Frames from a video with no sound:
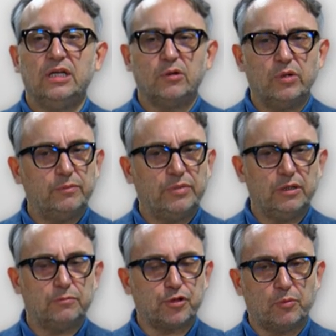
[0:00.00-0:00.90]
there will
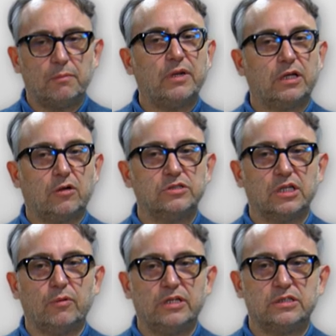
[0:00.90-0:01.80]
be problematic
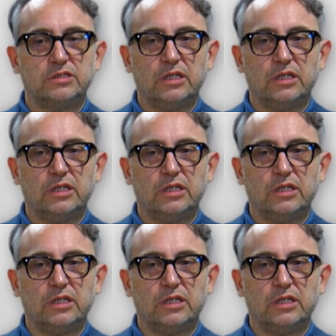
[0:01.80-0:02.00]
consequences.